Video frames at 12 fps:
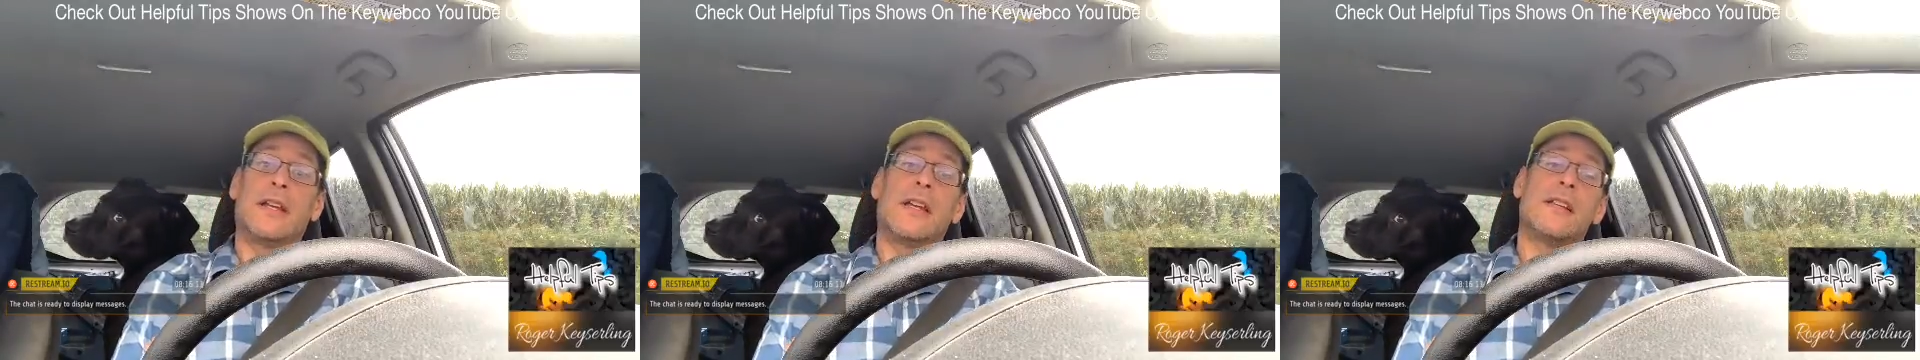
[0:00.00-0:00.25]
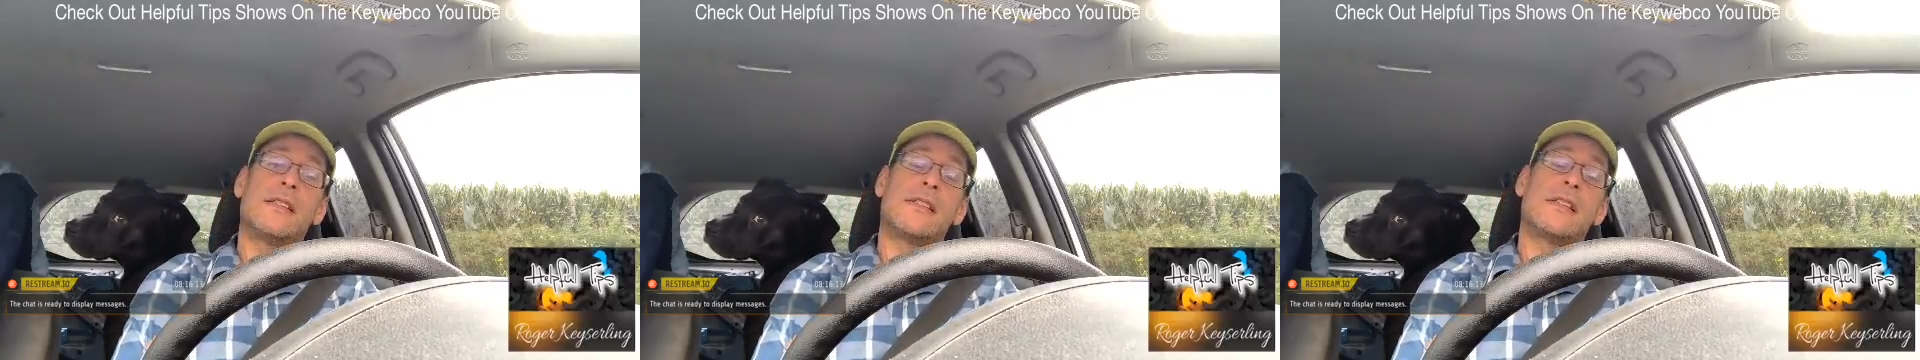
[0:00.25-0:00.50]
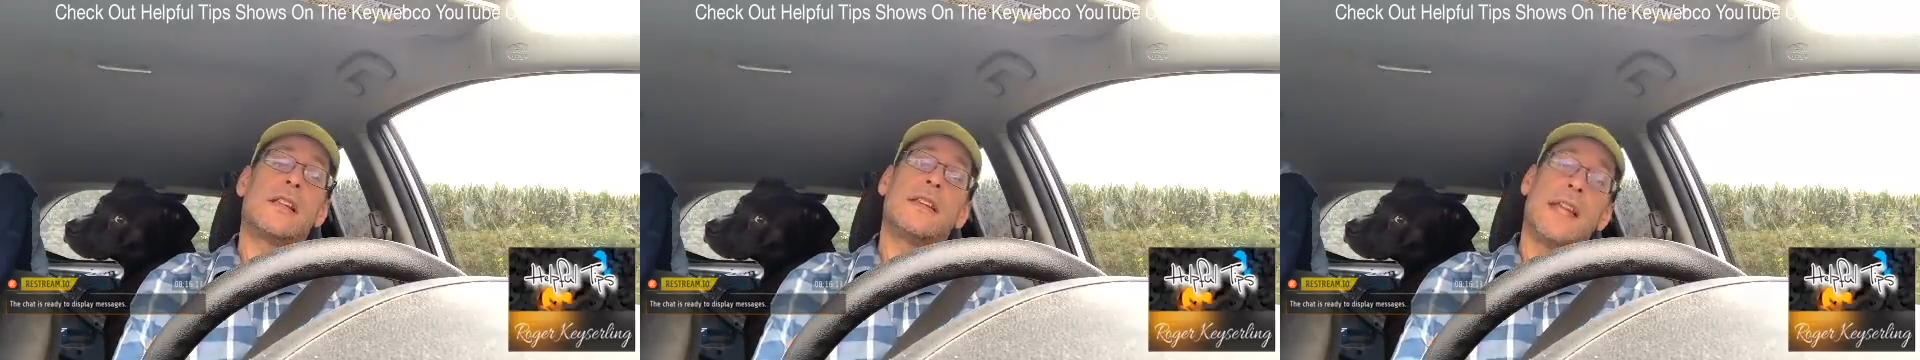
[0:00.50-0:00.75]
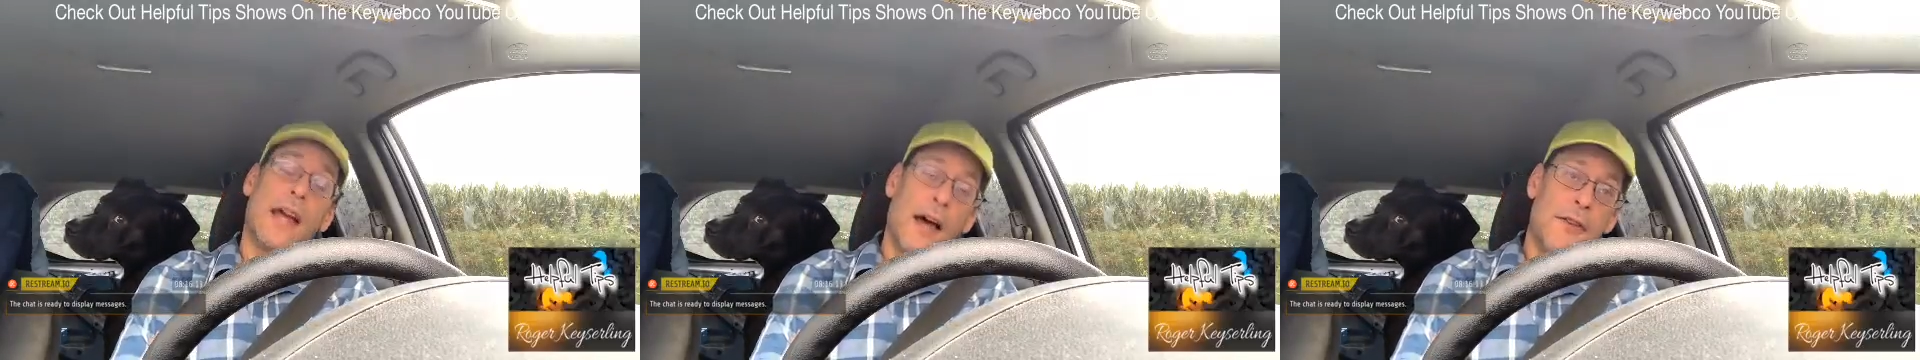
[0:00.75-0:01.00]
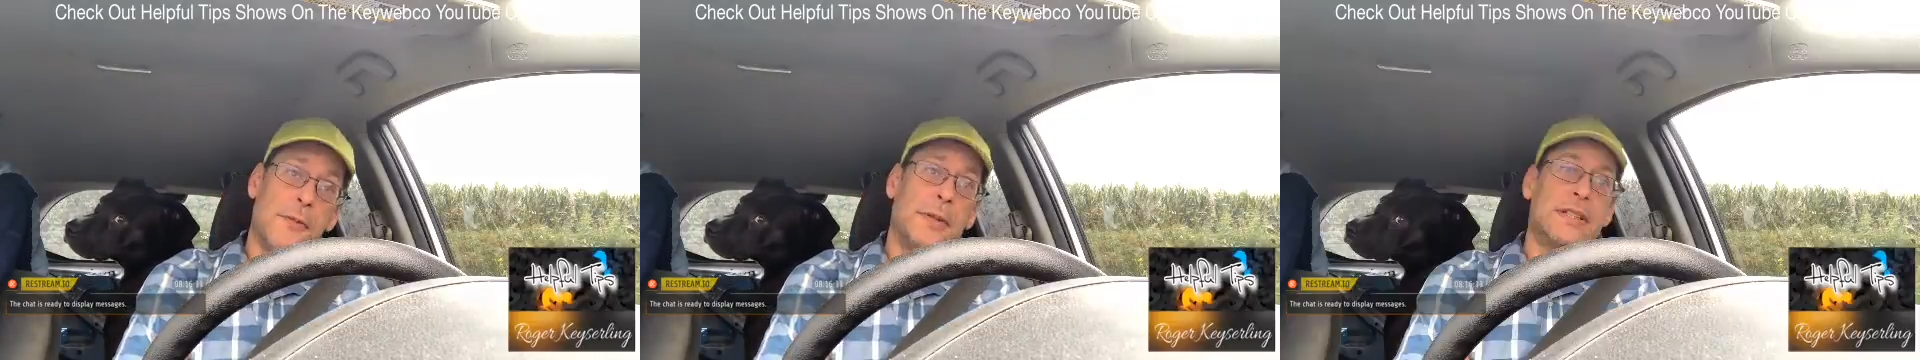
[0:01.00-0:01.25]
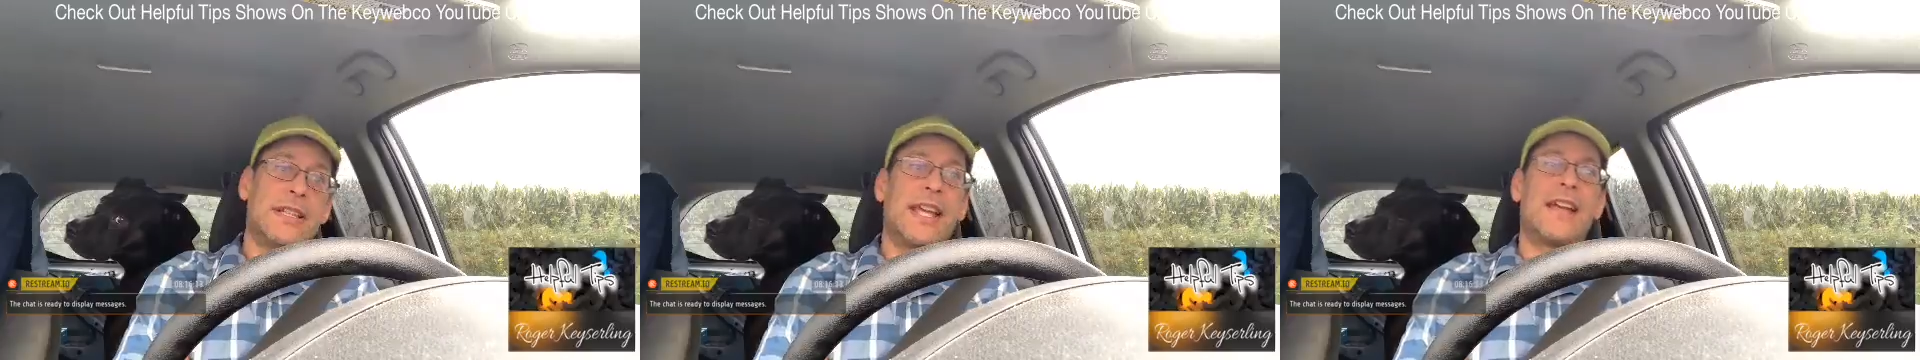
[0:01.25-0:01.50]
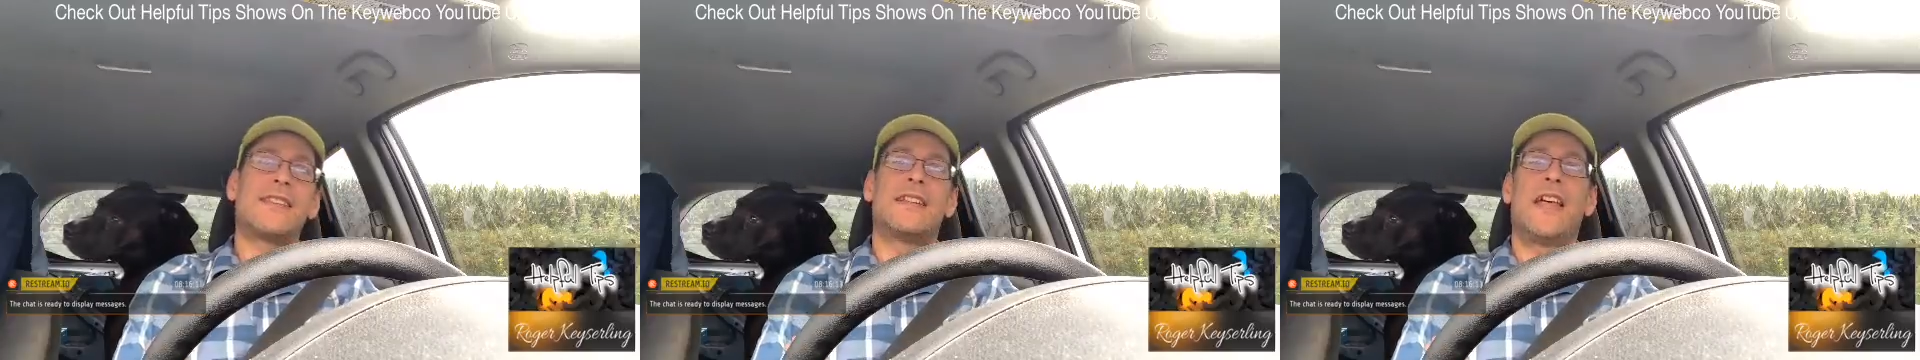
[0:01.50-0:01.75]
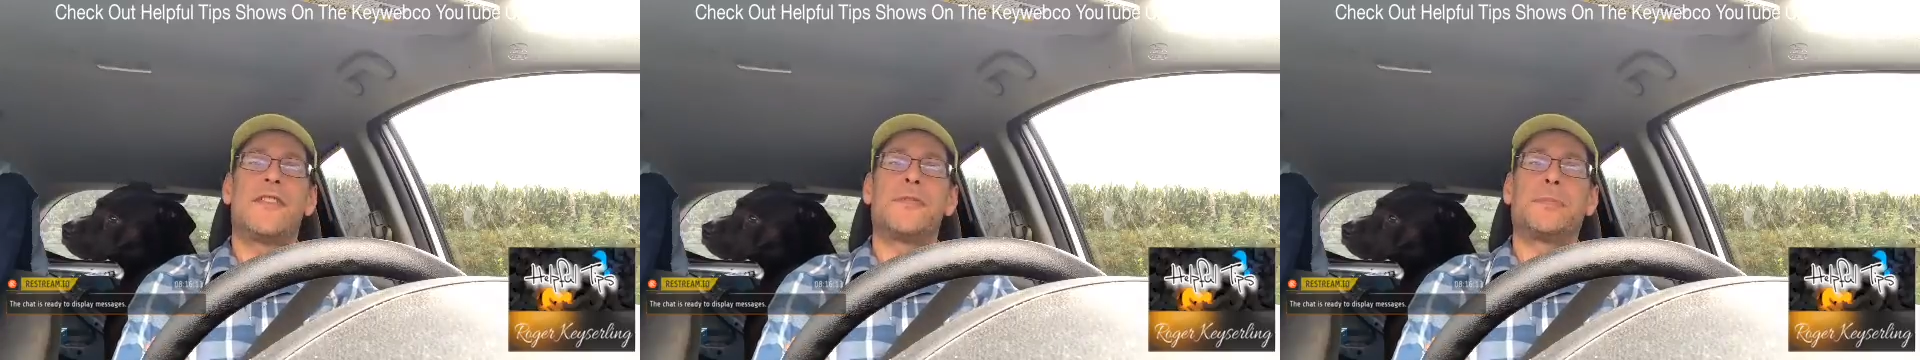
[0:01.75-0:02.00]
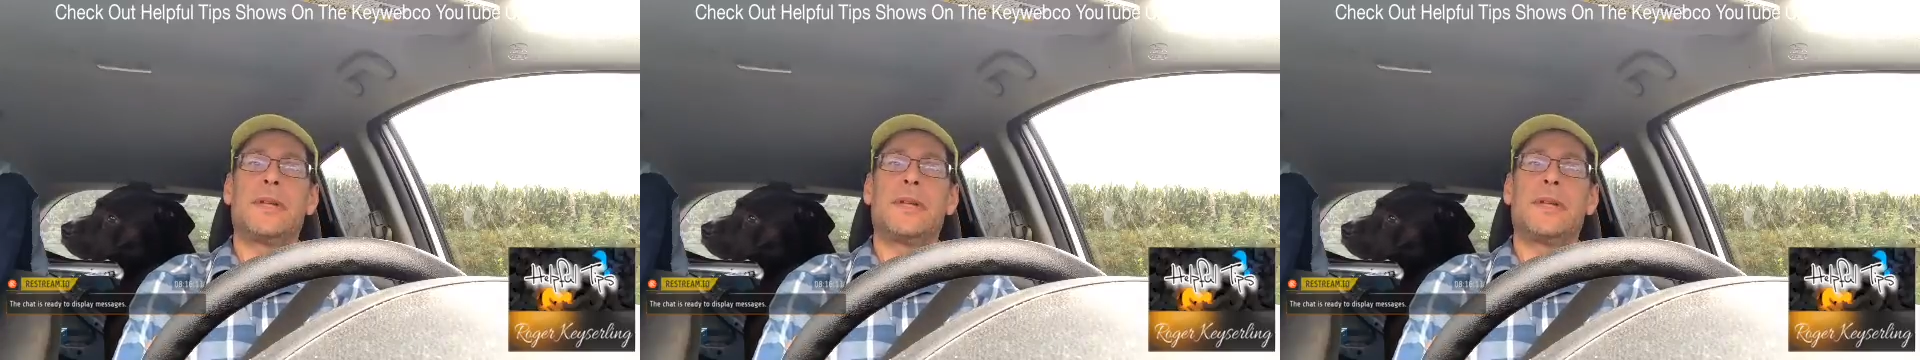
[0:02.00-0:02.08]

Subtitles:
because the other building has another